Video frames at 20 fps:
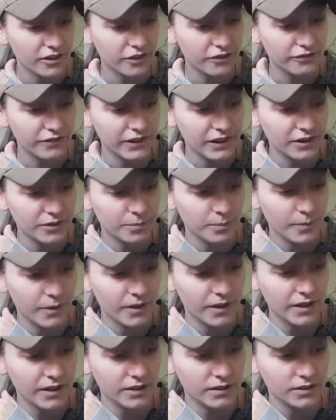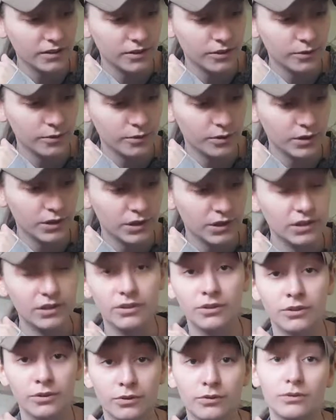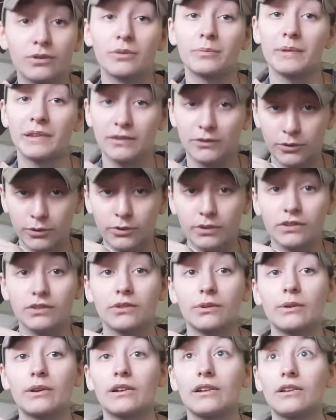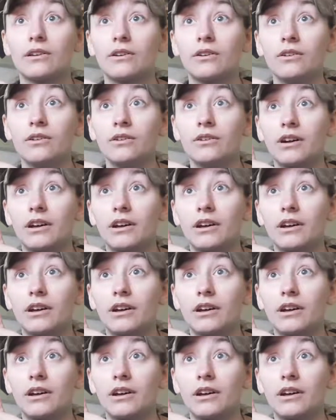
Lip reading: good friend of mine who I've been talking to a lot.